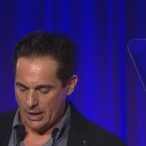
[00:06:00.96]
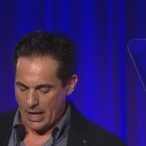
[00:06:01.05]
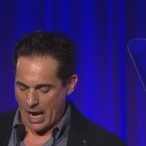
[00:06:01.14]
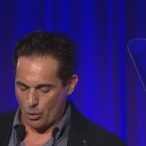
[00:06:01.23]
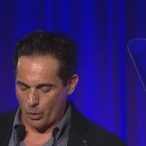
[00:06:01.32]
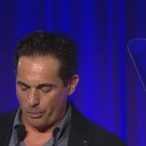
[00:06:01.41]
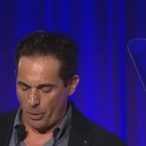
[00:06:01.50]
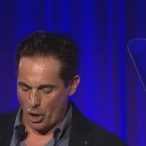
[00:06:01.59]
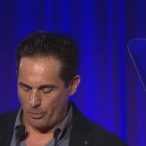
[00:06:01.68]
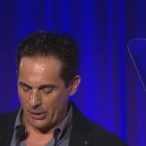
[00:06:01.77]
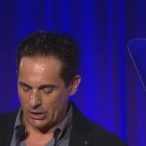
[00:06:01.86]
and with
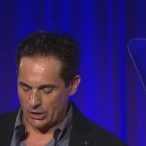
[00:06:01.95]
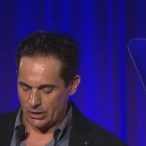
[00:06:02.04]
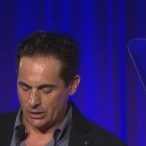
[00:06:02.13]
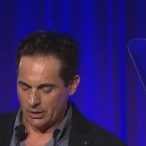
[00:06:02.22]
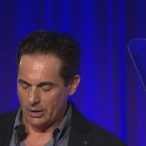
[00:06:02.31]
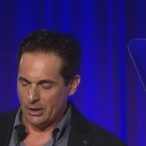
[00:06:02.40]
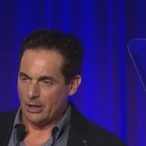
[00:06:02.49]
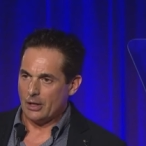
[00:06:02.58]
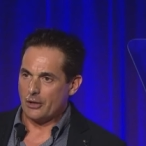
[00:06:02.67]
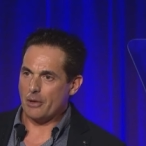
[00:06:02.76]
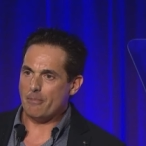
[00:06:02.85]
purpose.
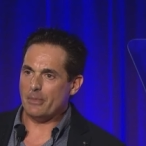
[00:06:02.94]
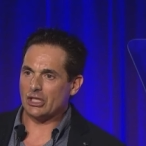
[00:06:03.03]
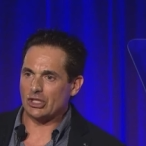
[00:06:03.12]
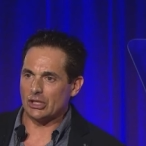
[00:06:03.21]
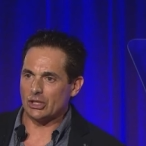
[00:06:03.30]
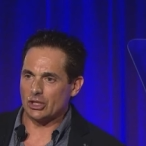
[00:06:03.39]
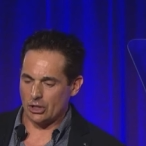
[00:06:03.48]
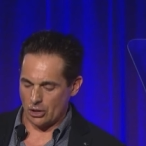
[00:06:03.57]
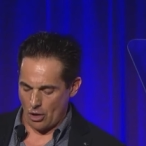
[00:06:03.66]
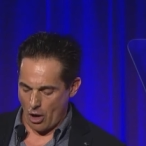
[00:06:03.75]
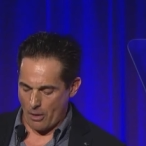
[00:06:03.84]
The misses
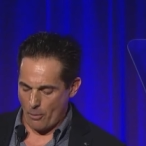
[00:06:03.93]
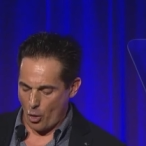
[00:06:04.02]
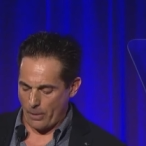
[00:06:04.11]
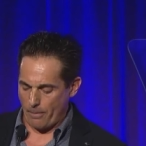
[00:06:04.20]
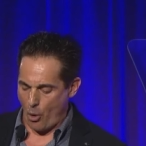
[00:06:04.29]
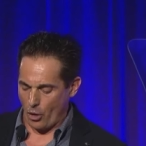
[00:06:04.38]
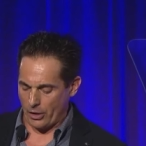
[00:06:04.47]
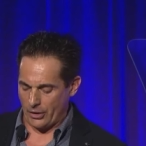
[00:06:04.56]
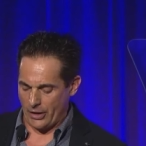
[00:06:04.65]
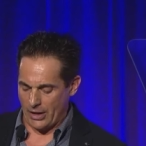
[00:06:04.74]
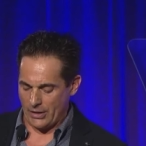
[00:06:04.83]
are more
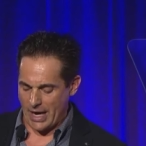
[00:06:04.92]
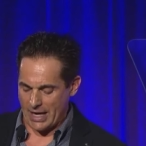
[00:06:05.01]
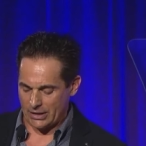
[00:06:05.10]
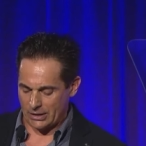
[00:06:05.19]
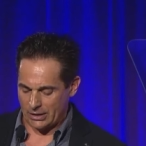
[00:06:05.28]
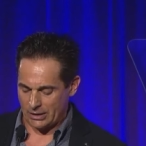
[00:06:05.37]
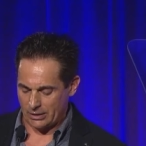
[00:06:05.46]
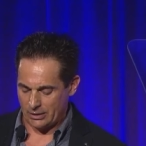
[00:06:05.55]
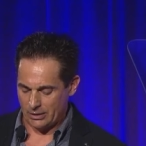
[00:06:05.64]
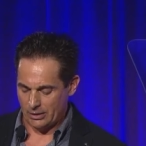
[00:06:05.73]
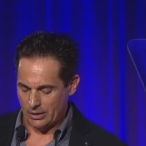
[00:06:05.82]
important than the hits.
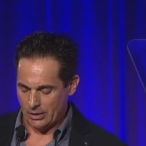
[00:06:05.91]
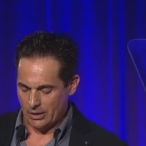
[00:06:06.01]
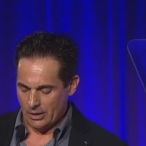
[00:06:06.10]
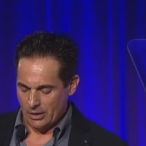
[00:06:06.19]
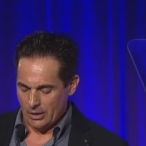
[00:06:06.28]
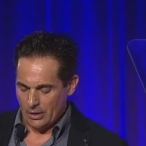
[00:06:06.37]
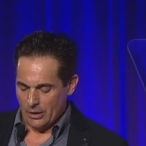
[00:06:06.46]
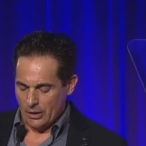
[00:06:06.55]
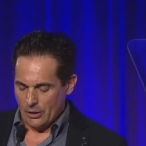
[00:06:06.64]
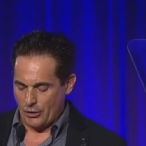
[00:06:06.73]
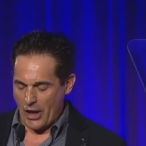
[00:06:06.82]

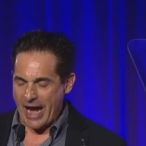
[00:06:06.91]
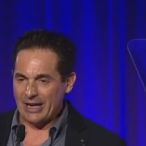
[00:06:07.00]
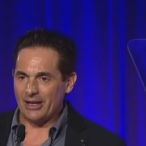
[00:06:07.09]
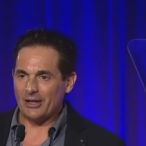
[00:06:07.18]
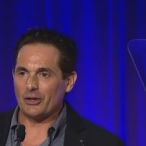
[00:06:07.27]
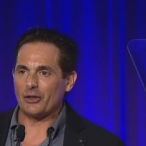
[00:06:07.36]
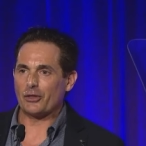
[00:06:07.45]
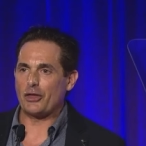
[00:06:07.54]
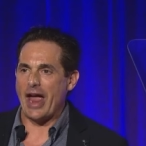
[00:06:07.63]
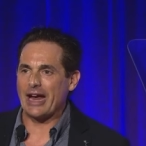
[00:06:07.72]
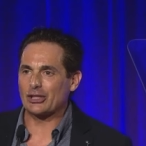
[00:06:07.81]
Thank
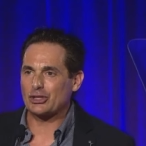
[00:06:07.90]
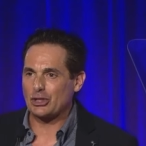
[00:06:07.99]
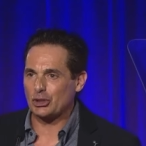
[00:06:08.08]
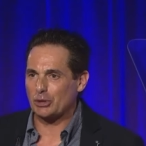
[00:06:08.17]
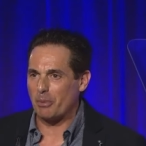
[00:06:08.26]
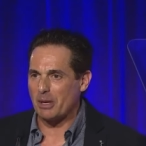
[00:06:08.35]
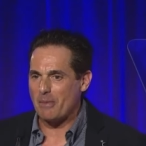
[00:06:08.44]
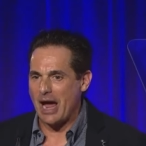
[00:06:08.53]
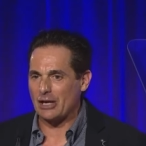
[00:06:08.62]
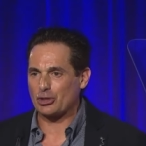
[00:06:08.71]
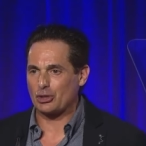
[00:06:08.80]
Thanks to Spin
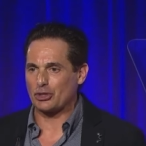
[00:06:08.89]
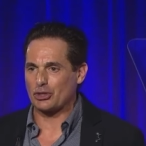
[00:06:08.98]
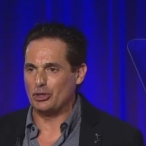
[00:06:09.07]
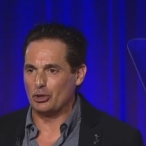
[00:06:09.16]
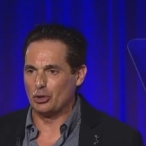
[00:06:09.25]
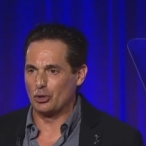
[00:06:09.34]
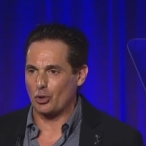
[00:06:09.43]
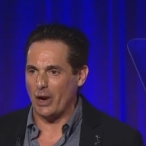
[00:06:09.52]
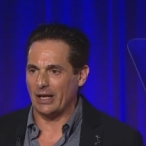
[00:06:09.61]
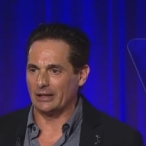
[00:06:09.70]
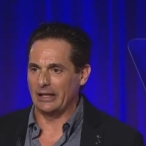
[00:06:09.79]
Master's new
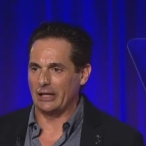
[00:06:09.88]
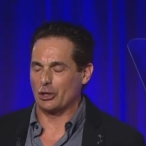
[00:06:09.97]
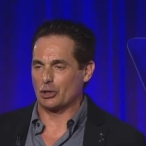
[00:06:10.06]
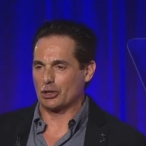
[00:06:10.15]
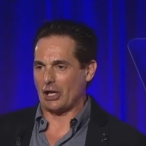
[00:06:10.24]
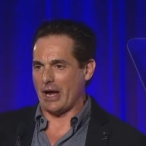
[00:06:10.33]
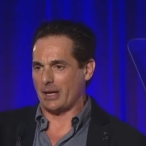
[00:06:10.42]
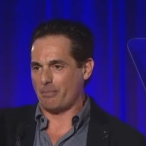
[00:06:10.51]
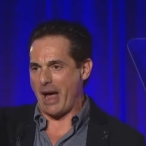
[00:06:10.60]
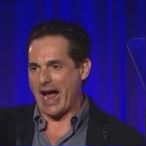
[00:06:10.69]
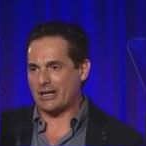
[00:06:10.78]
great leaders like
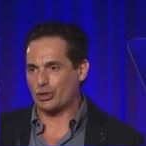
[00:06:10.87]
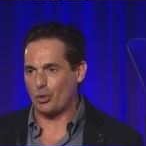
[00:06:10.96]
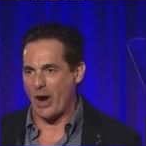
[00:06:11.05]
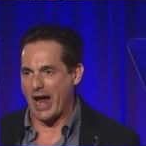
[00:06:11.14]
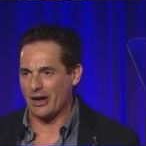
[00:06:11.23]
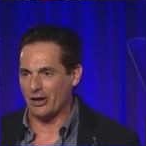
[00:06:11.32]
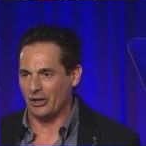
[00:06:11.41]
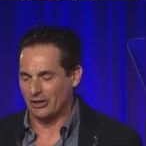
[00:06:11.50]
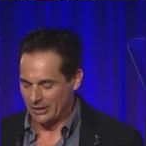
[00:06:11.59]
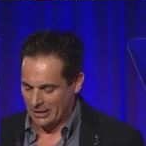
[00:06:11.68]
Max Rangel,